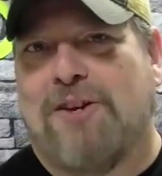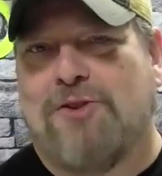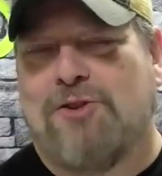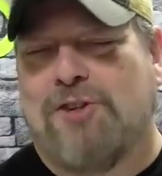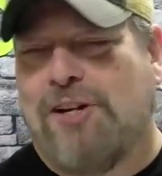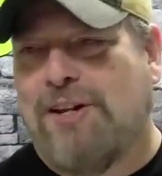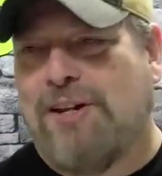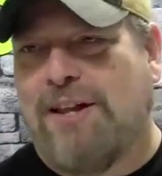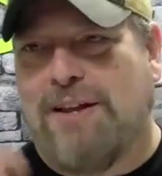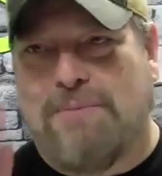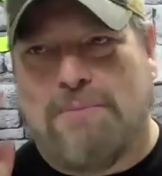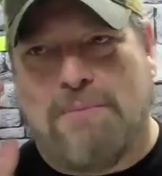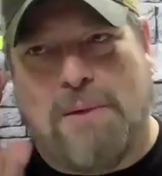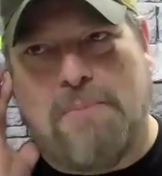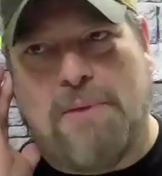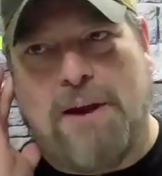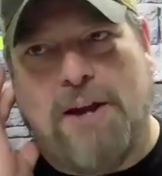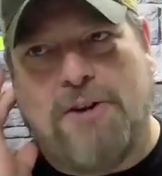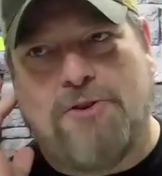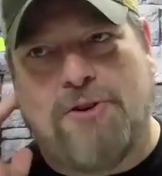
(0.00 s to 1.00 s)
I usually let
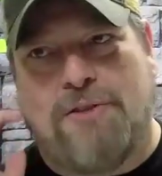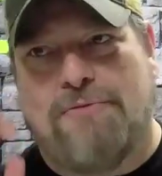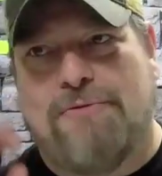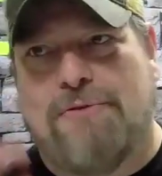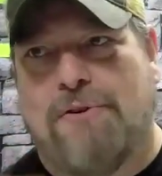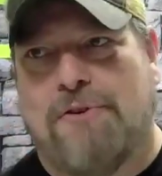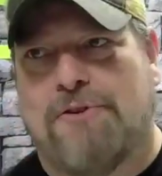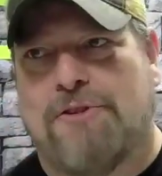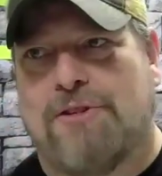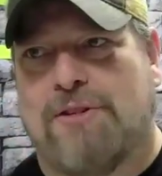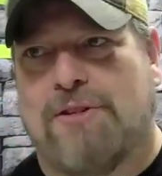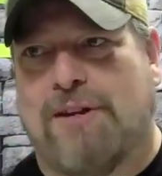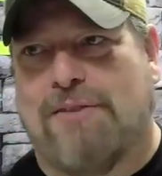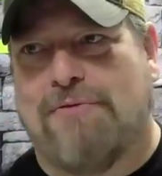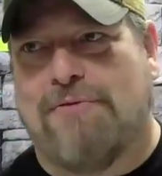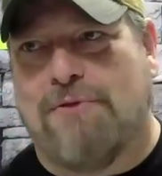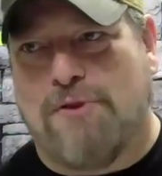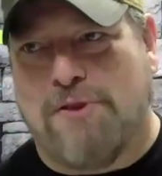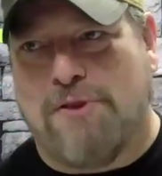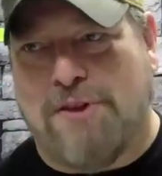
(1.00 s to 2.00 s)
my Patreon folks
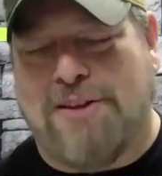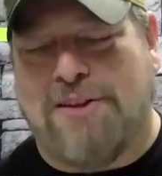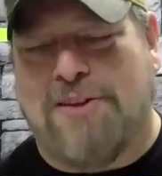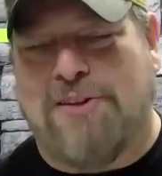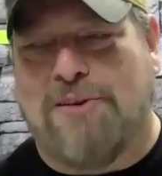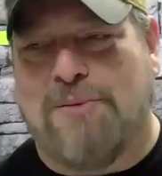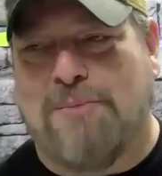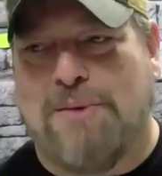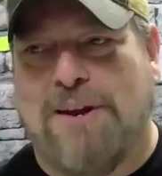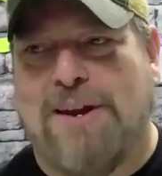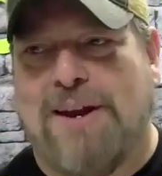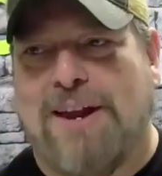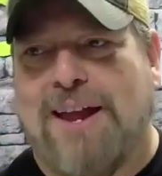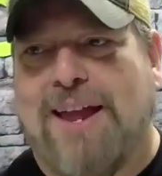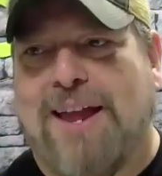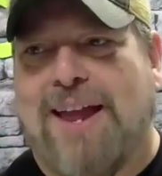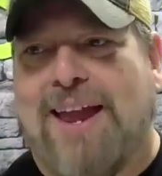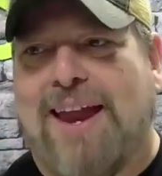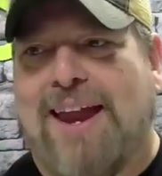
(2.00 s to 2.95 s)
like vote on a little bit.